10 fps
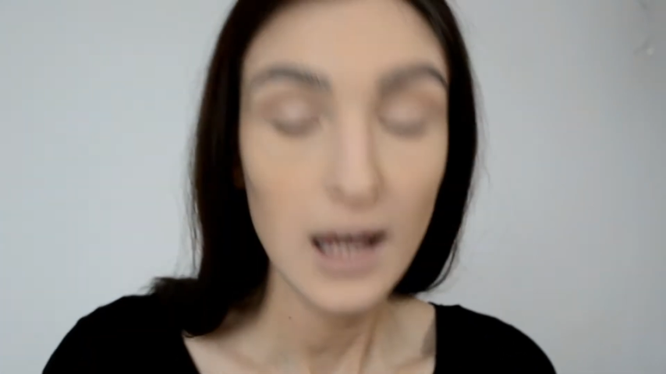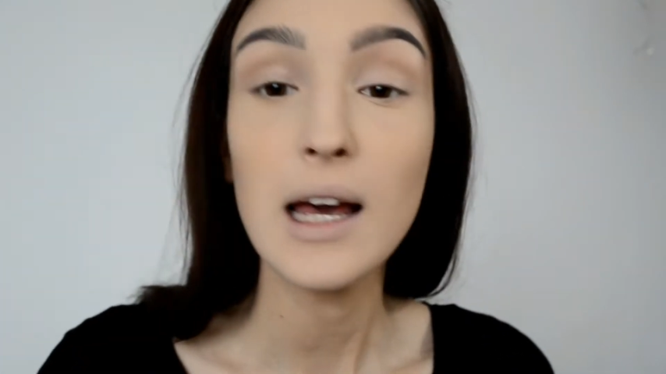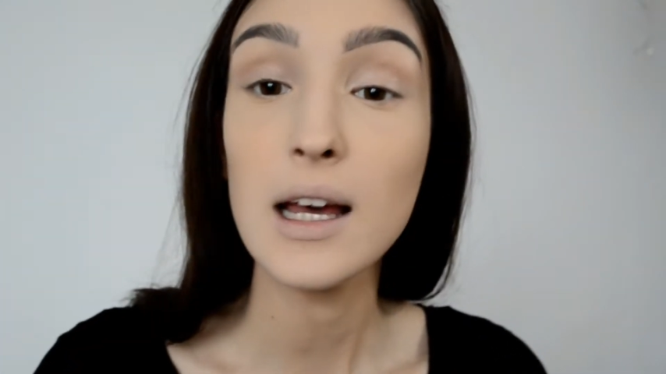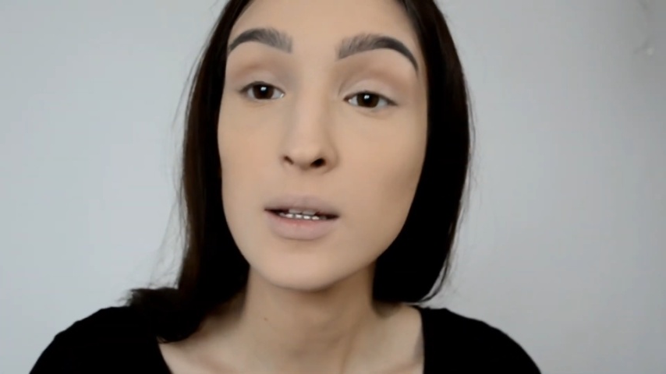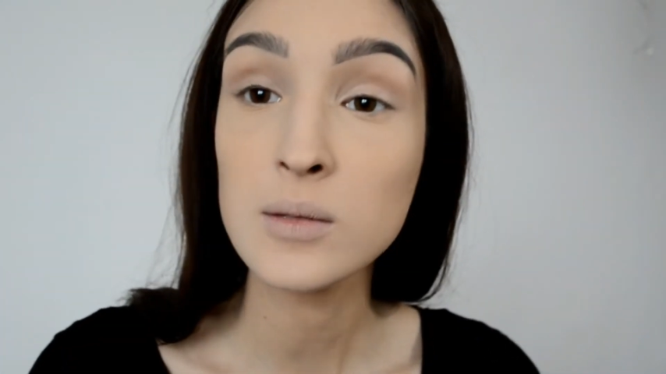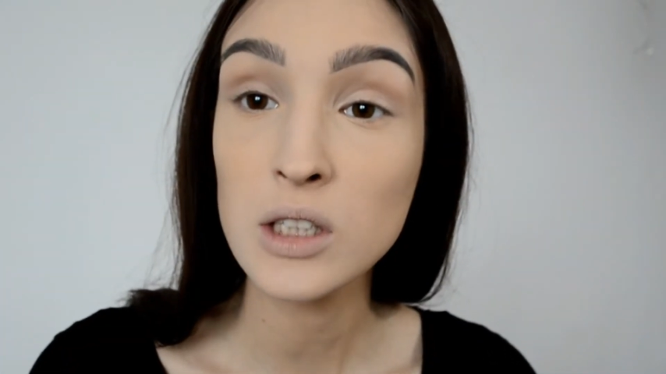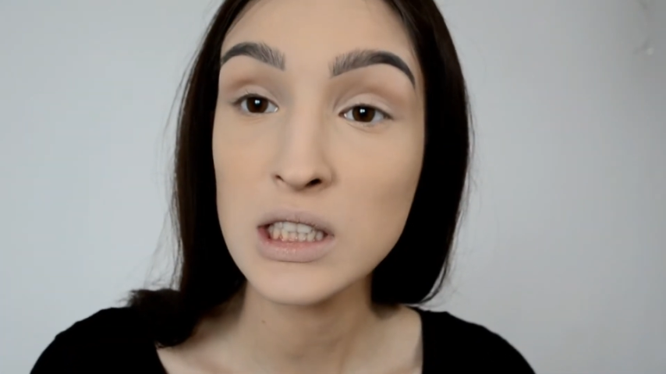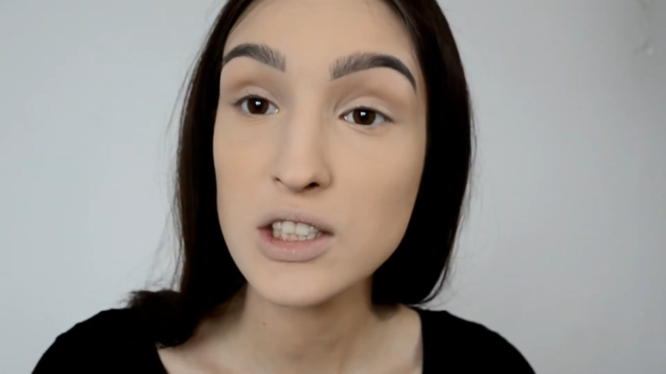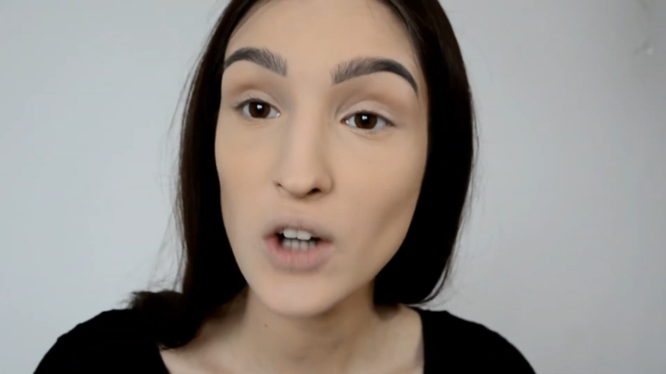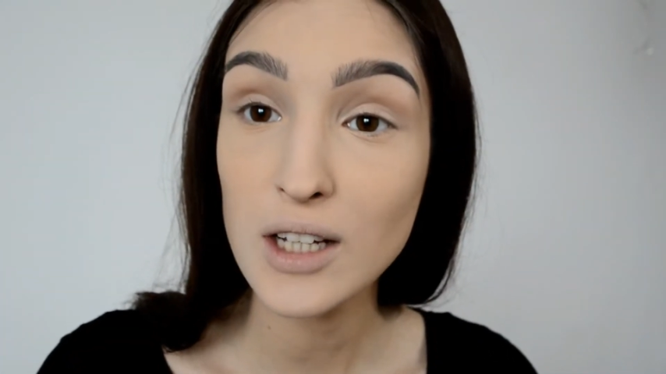and I'm gonna
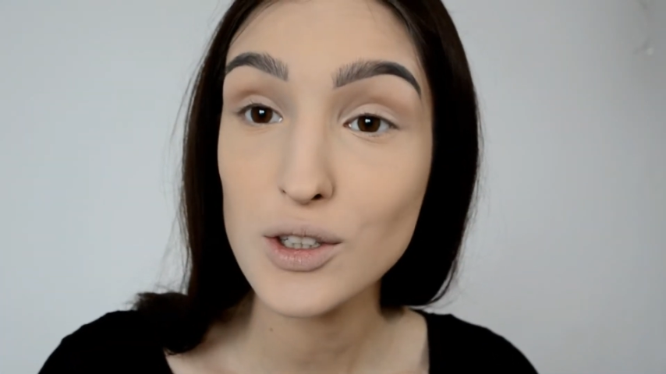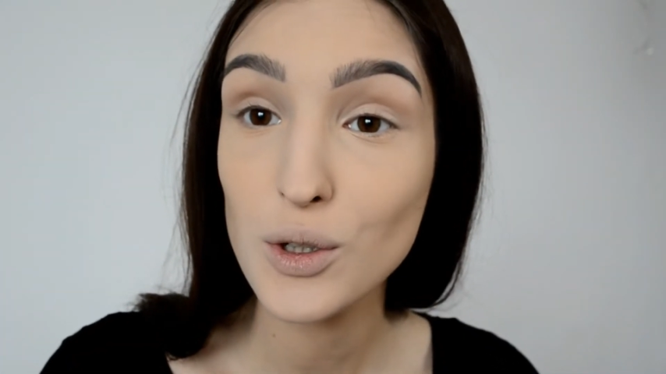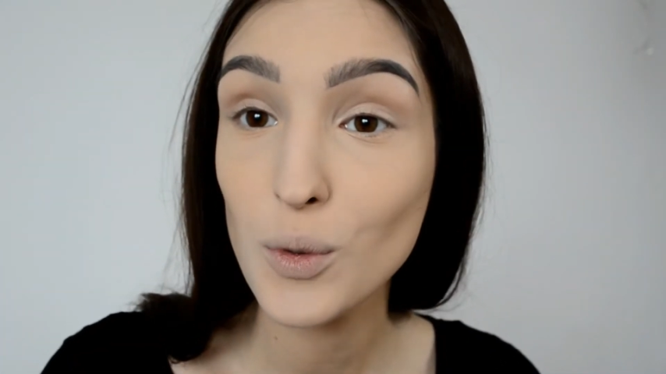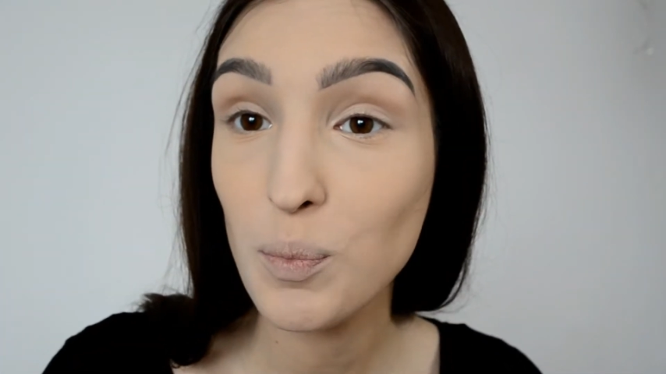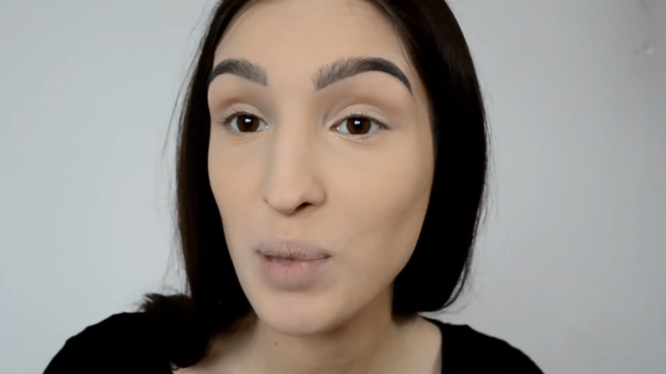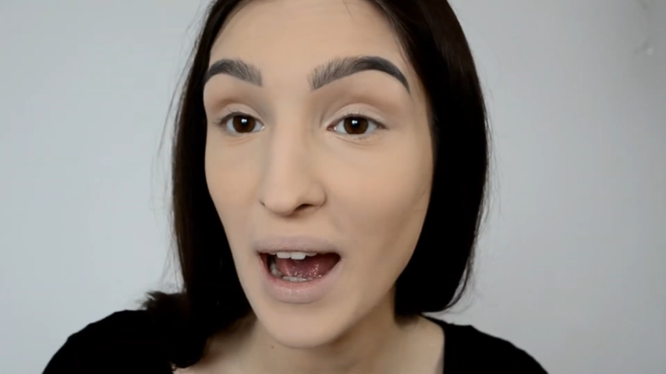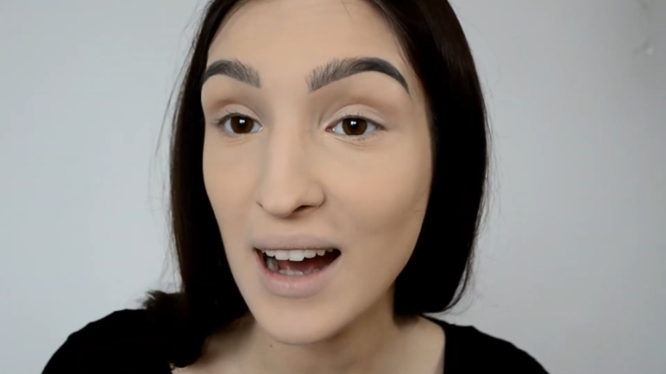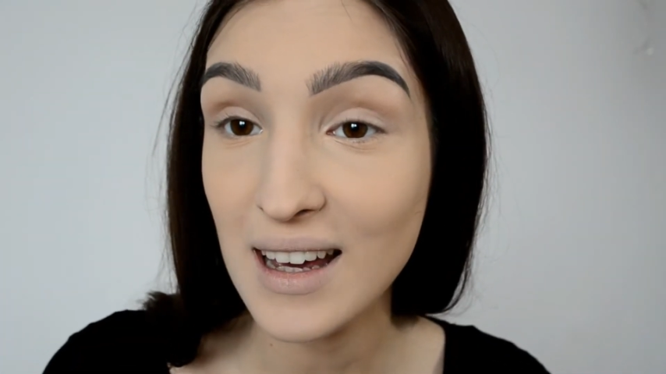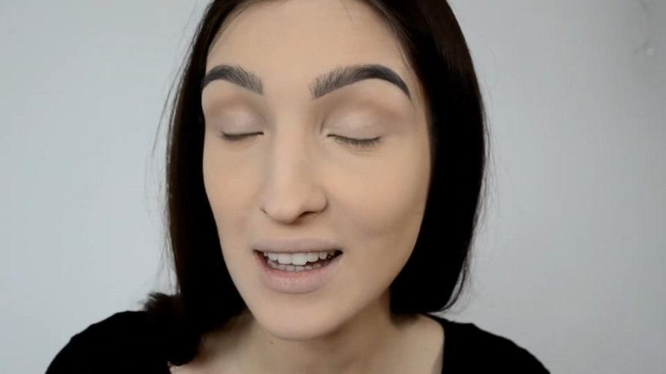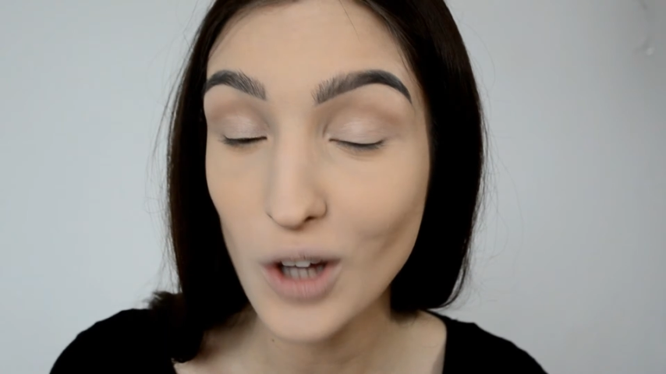try to
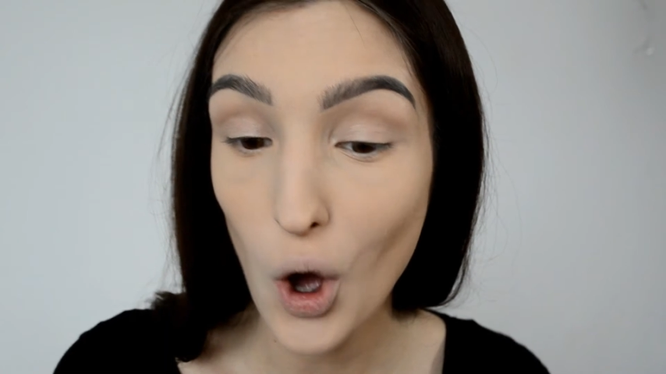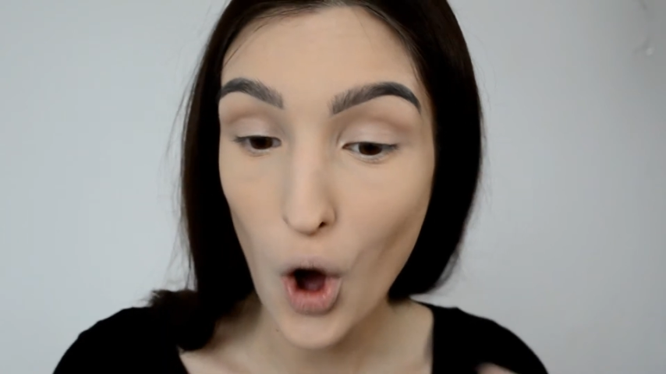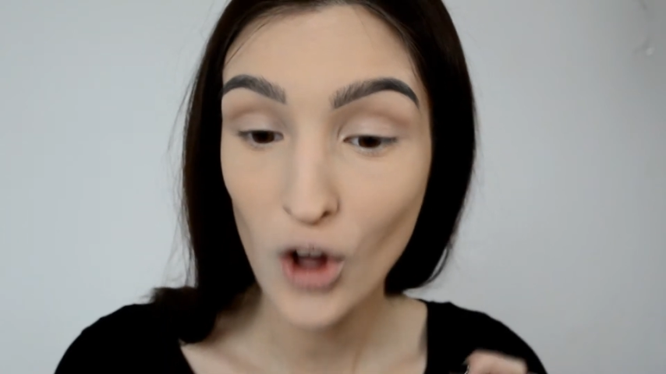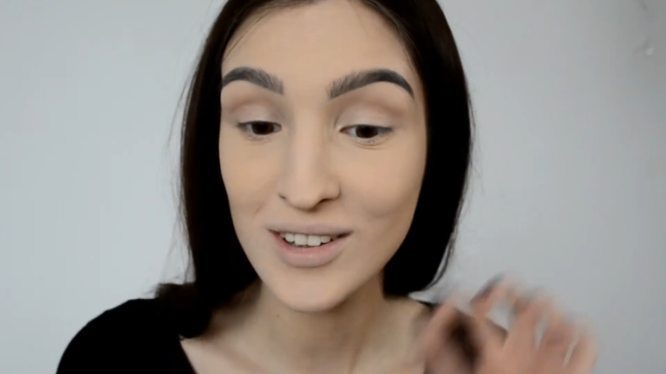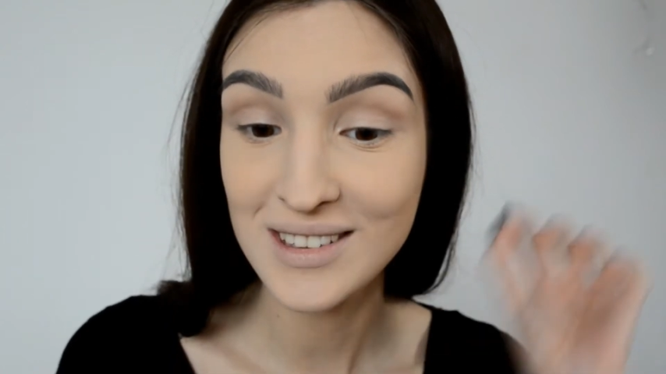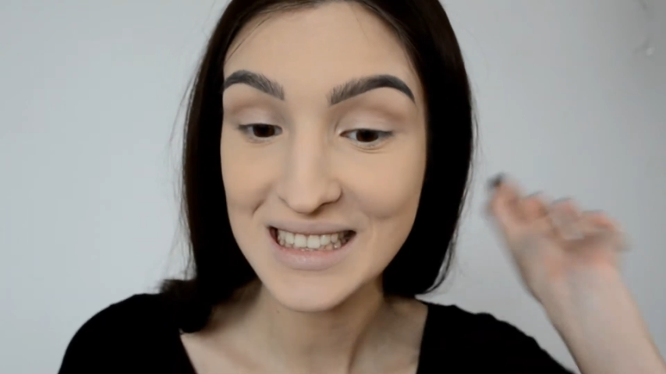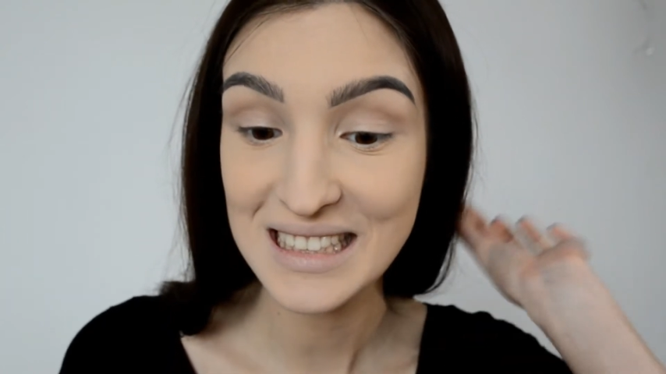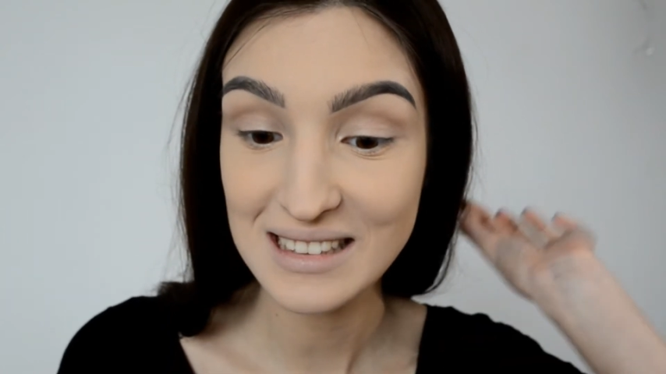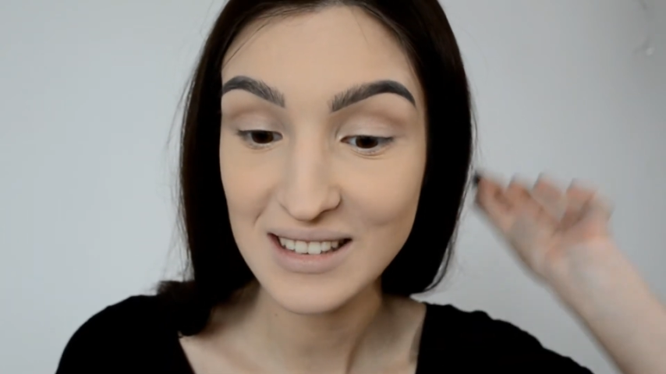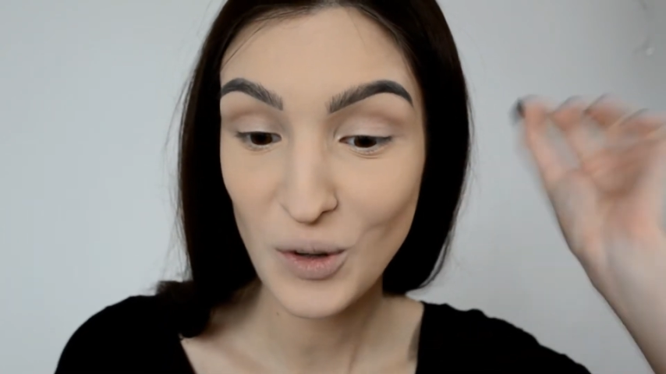pack it on
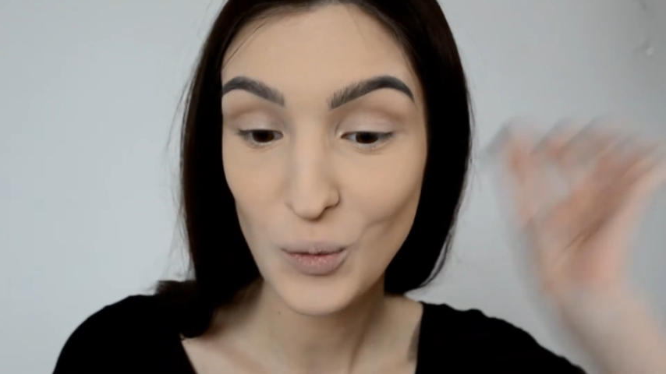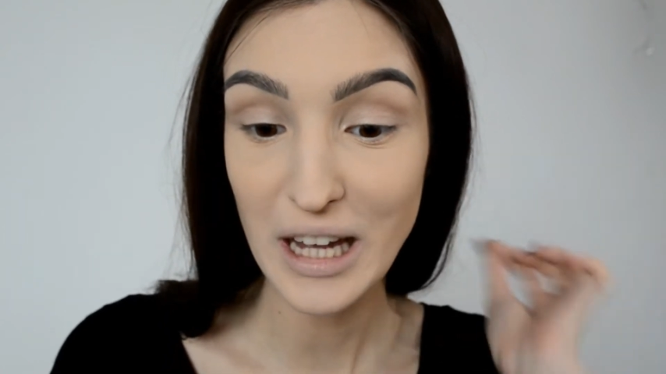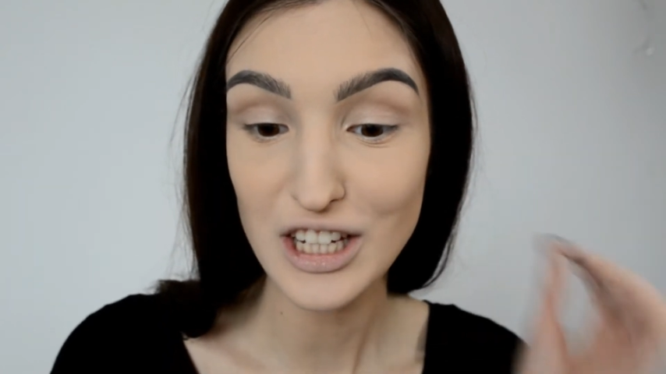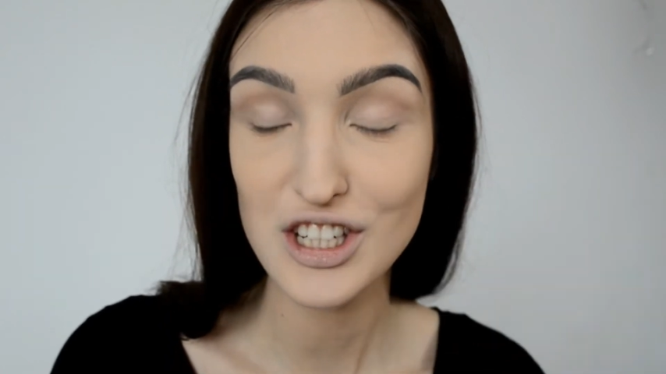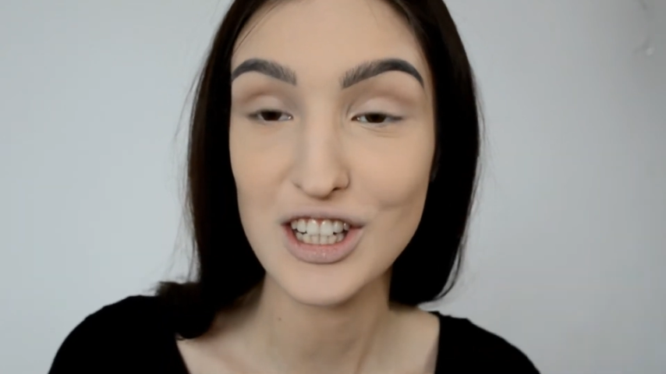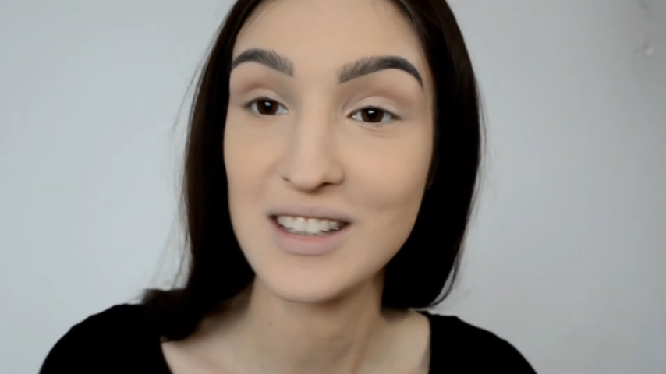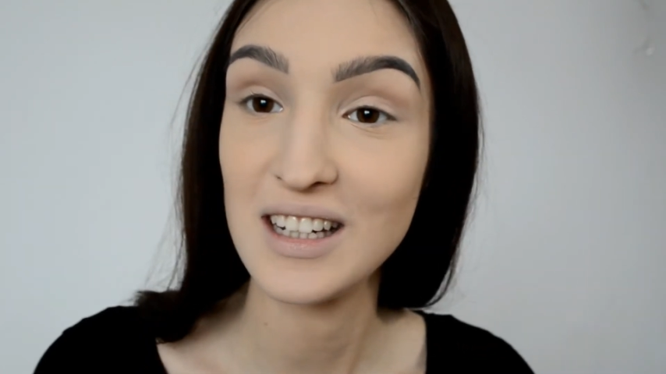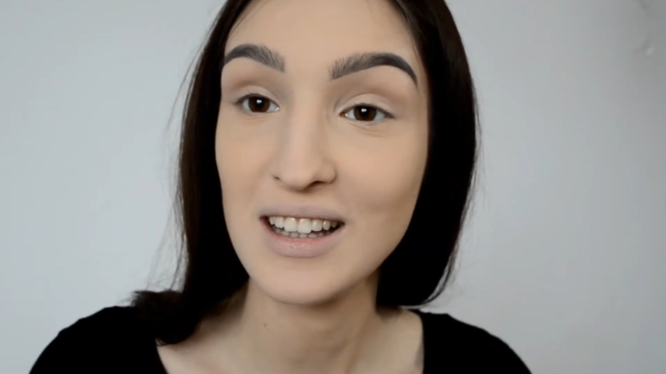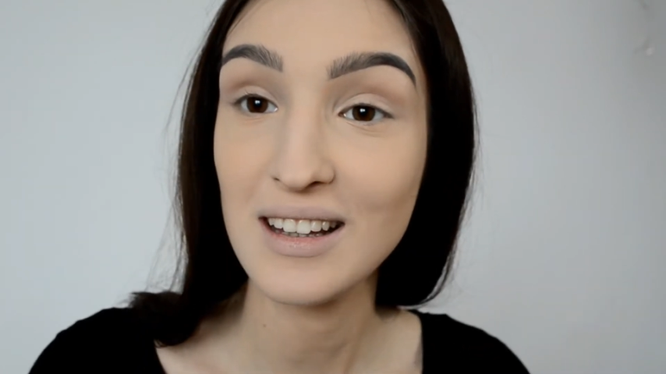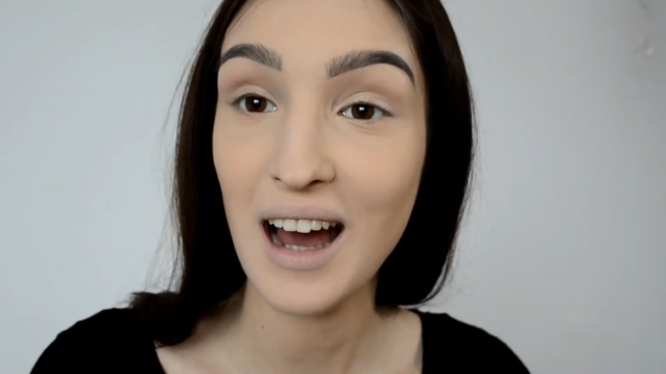the way she did.